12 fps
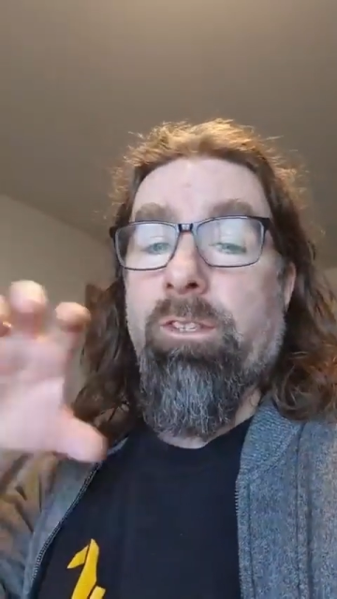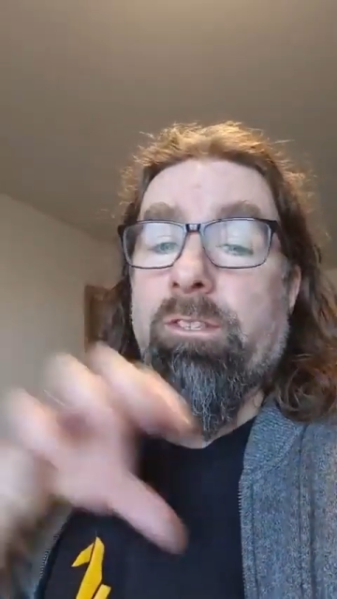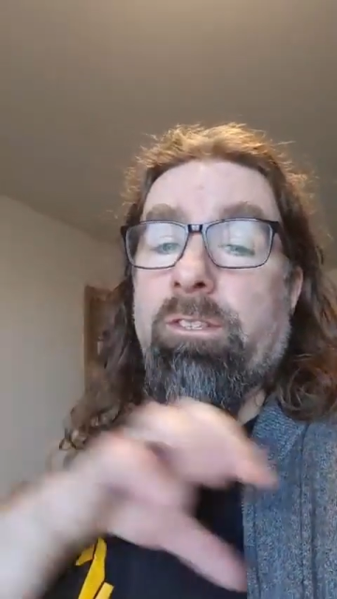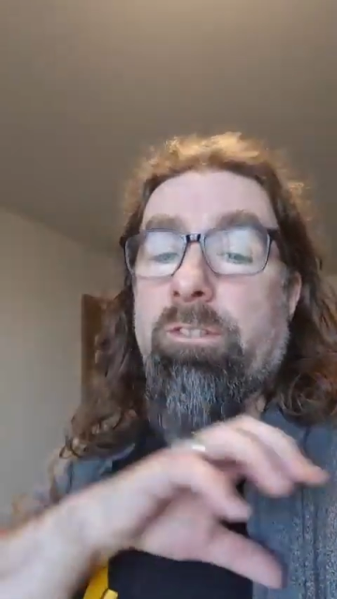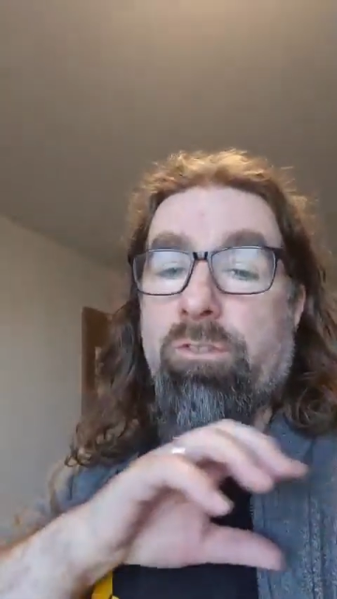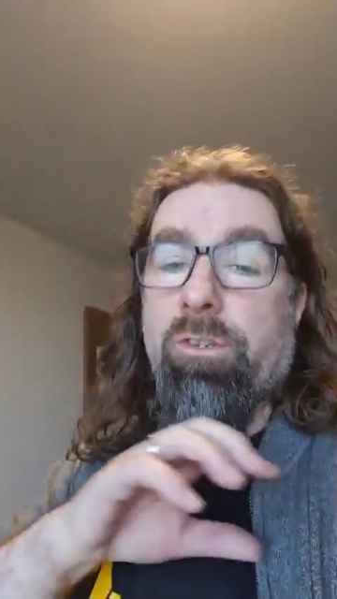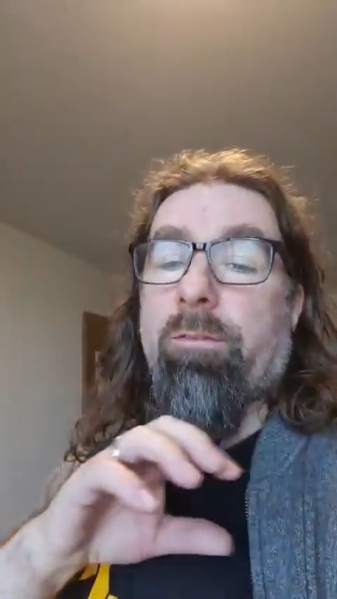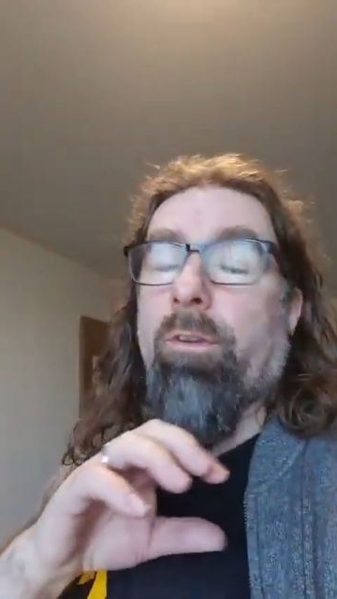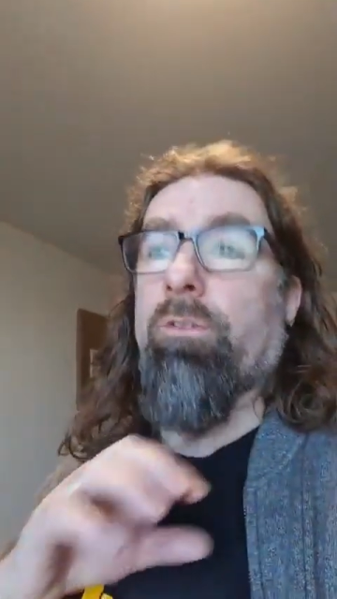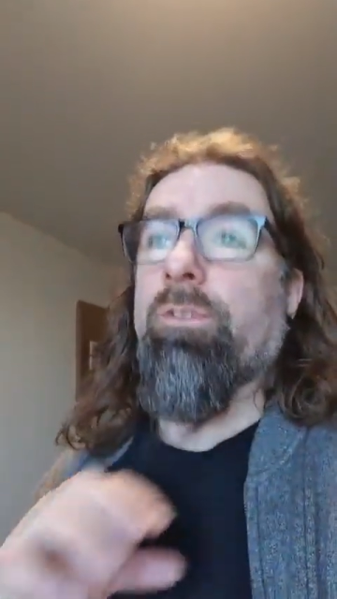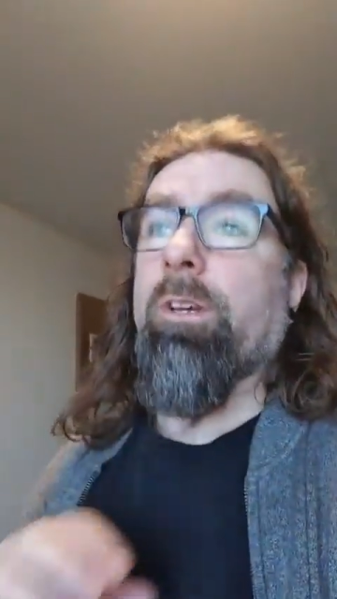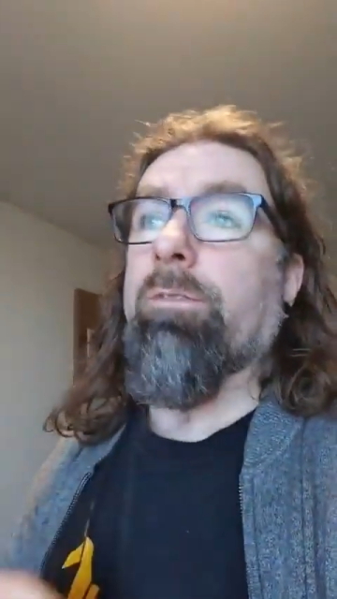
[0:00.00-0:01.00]
this is a
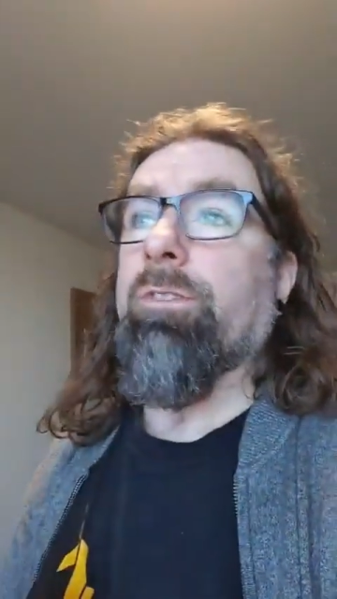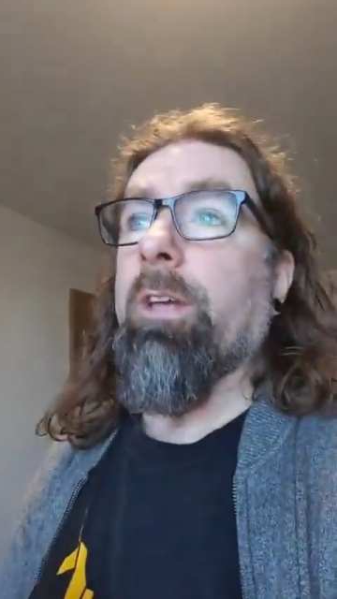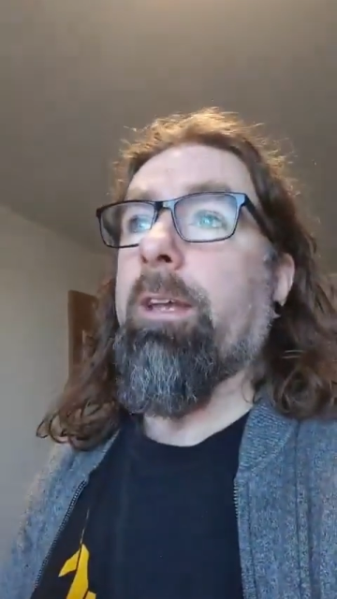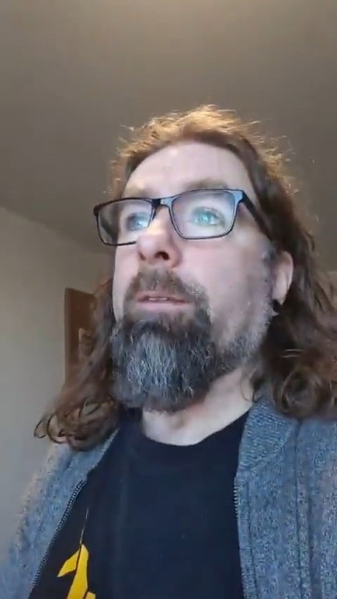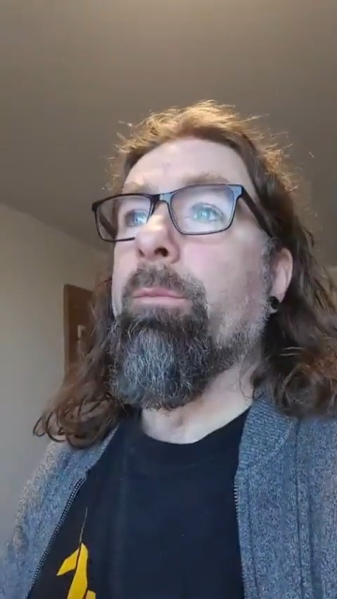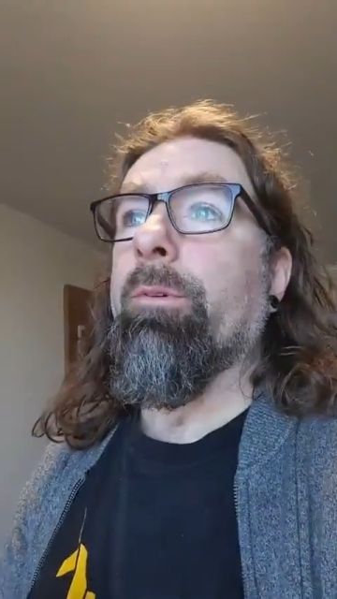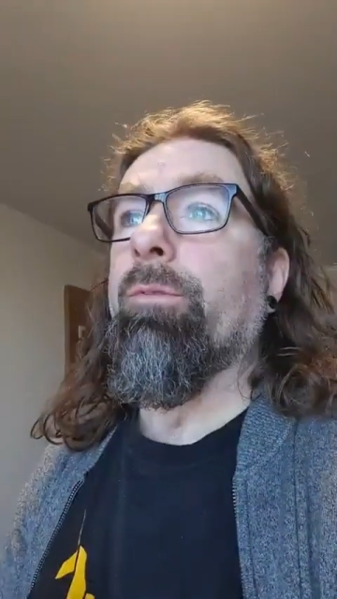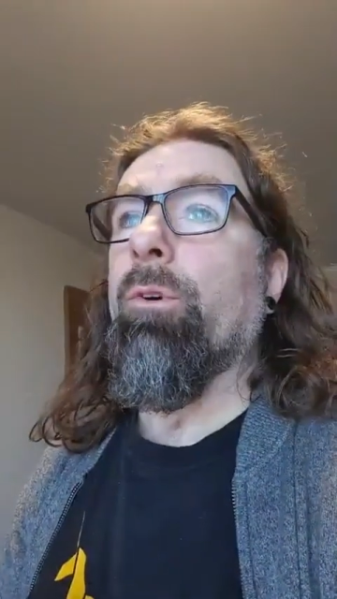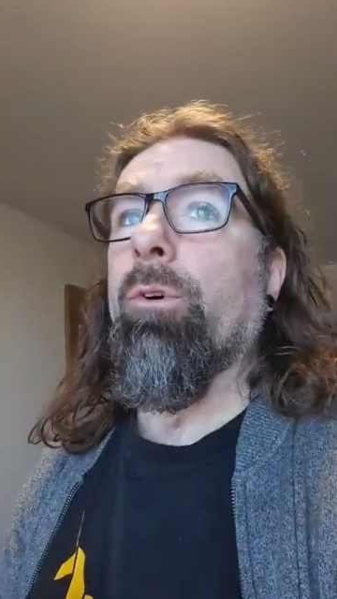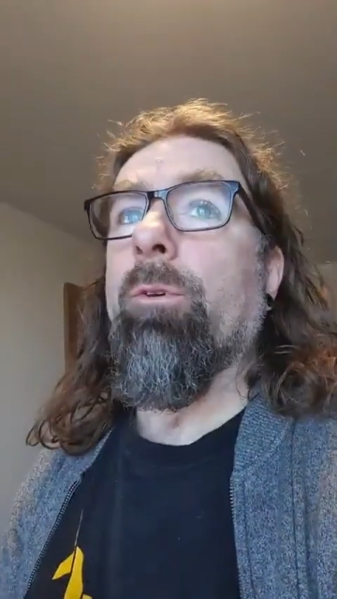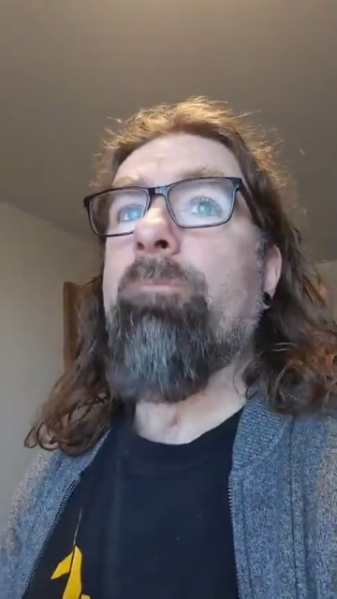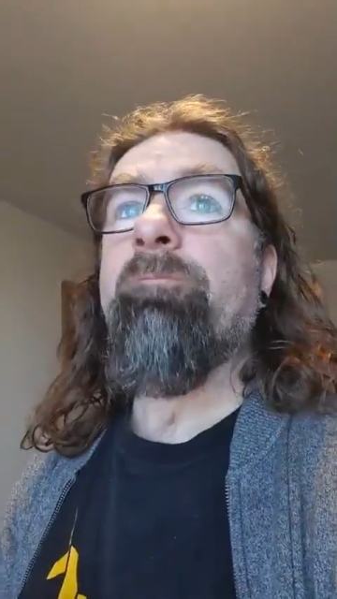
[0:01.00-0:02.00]
Travelodge that I've stayed in
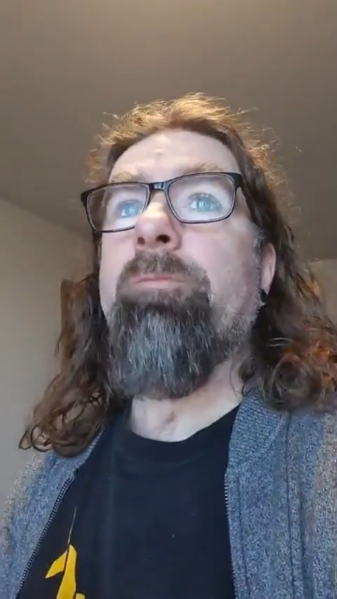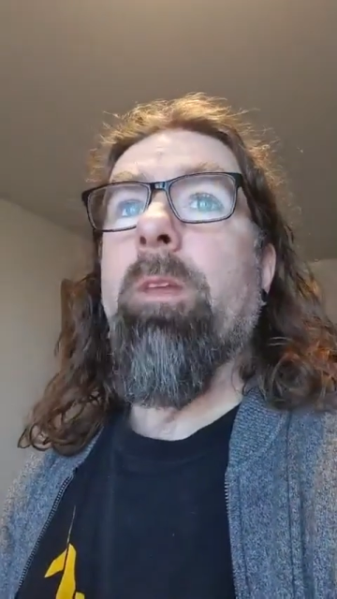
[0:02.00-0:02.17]
before,